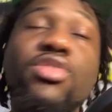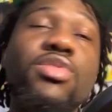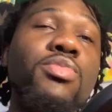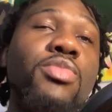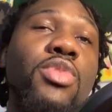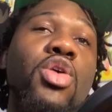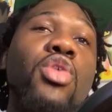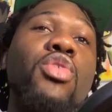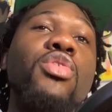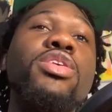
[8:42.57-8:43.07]

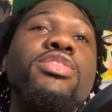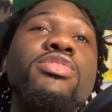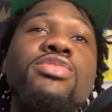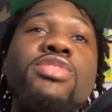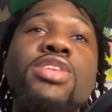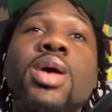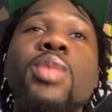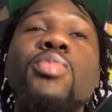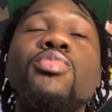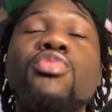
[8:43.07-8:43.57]
Tomorrow is
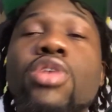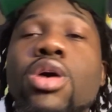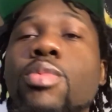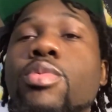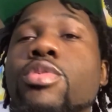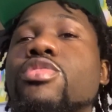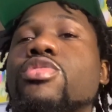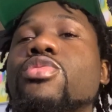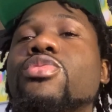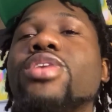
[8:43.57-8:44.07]
not
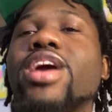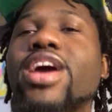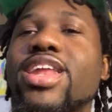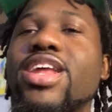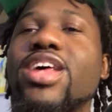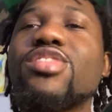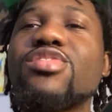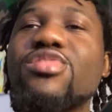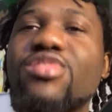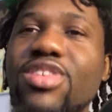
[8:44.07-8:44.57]
promised. You
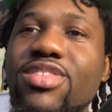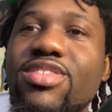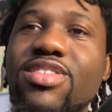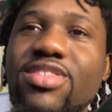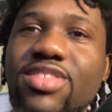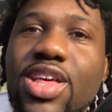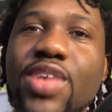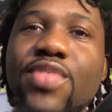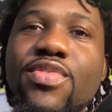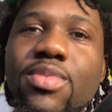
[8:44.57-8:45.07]
cannot stress
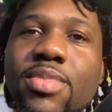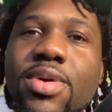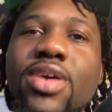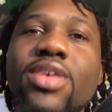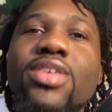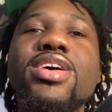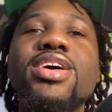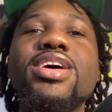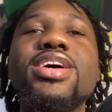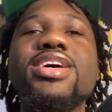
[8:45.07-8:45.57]
yourself
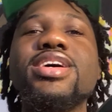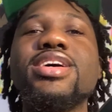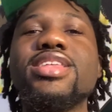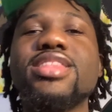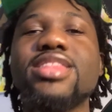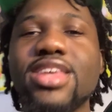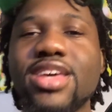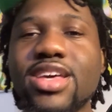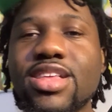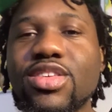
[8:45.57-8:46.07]
about
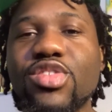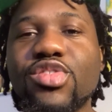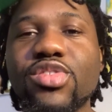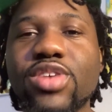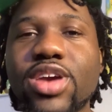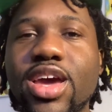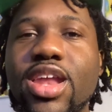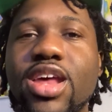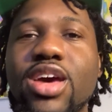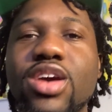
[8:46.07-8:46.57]
things that you
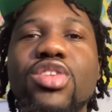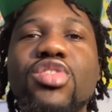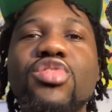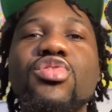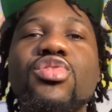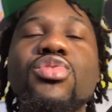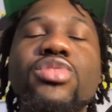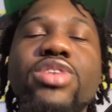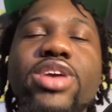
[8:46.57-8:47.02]
cannot control.